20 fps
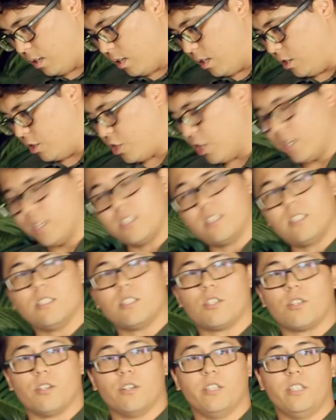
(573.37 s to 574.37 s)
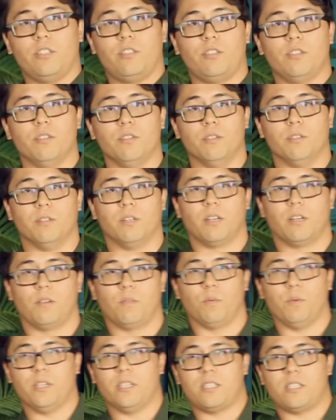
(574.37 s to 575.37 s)
In Genesis 32,
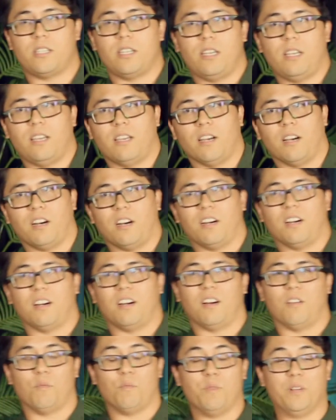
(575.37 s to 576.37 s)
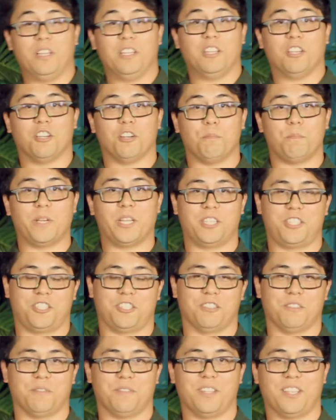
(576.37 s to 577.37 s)
we see a really good
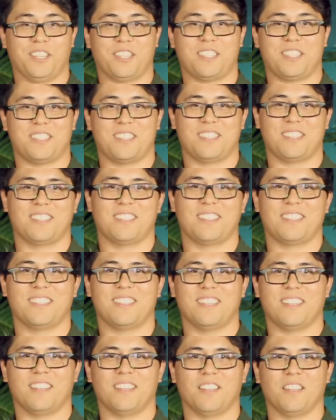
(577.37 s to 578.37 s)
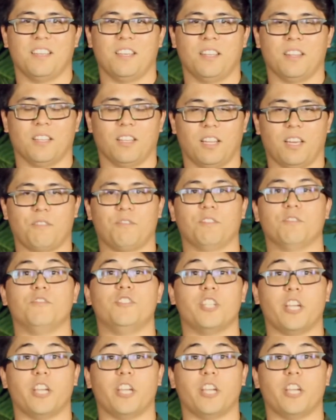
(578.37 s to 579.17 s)
picture of this in the life of